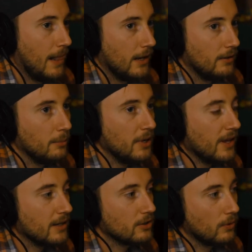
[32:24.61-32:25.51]
And to me,
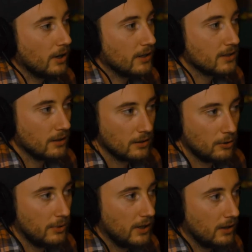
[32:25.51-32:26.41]
that's where it's a little
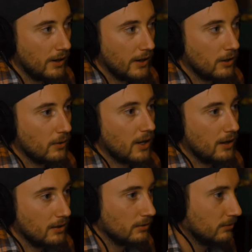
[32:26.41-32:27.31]
bit like, okay,